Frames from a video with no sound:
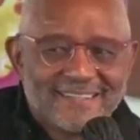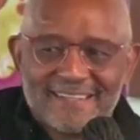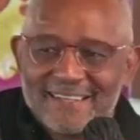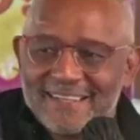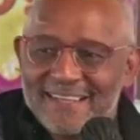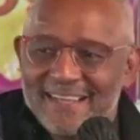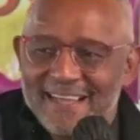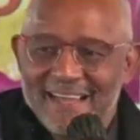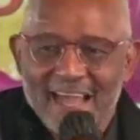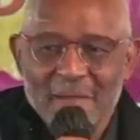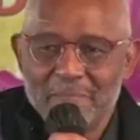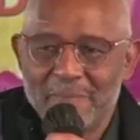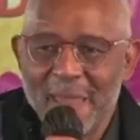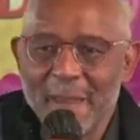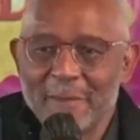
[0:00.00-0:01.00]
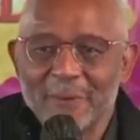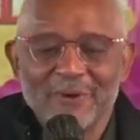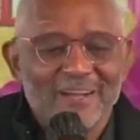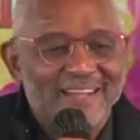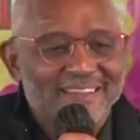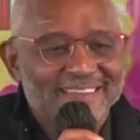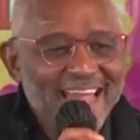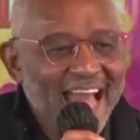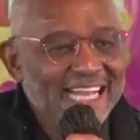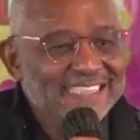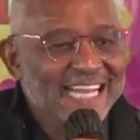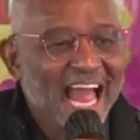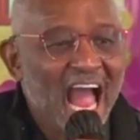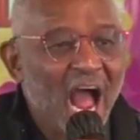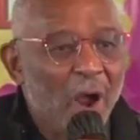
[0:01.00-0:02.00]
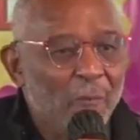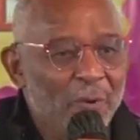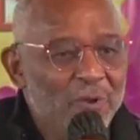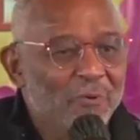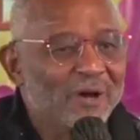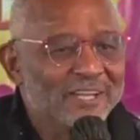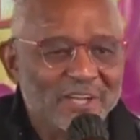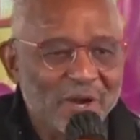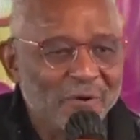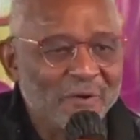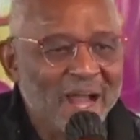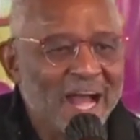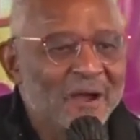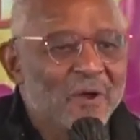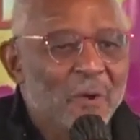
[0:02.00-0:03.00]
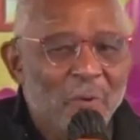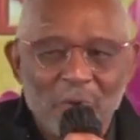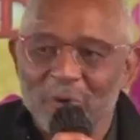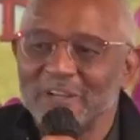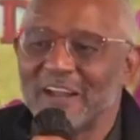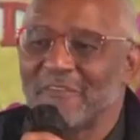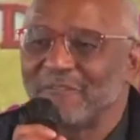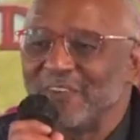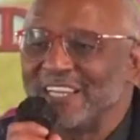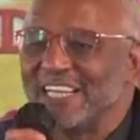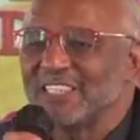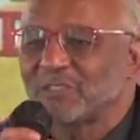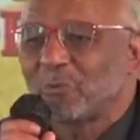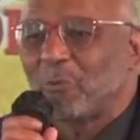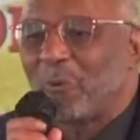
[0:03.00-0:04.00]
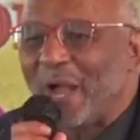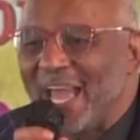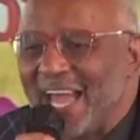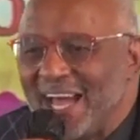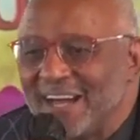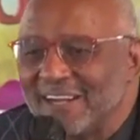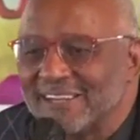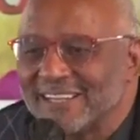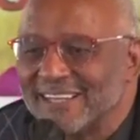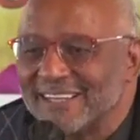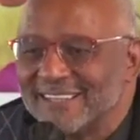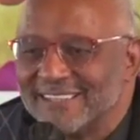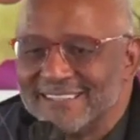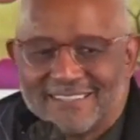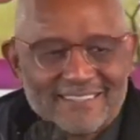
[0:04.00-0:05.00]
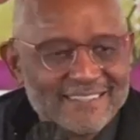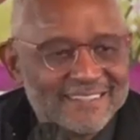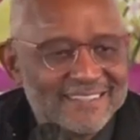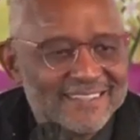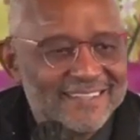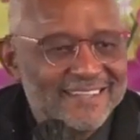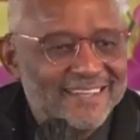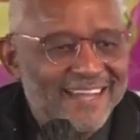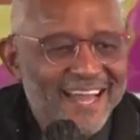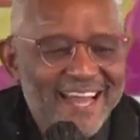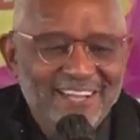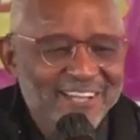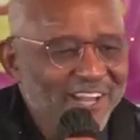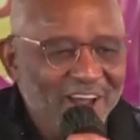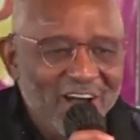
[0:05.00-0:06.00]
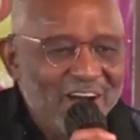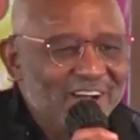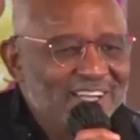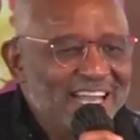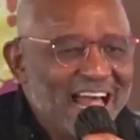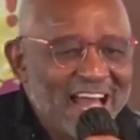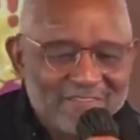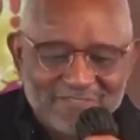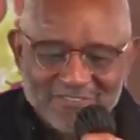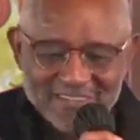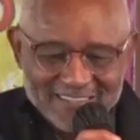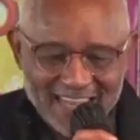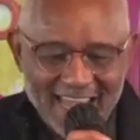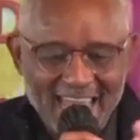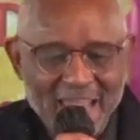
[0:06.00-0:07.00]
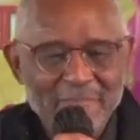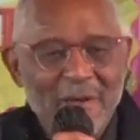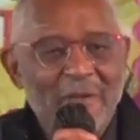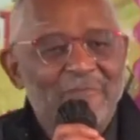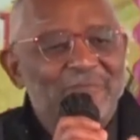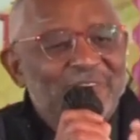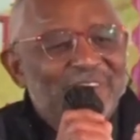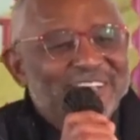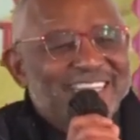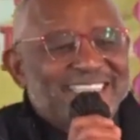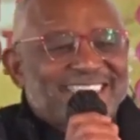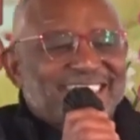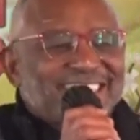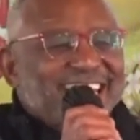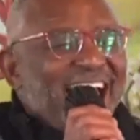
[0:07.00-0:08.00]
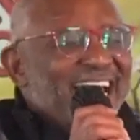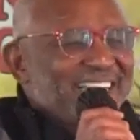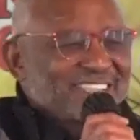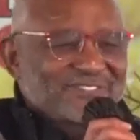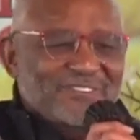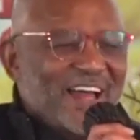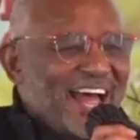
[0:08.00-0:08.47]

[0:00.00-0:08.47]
And people, that's how we want to go out. We want to finish well. A long life, like Abraham, fully satisfied.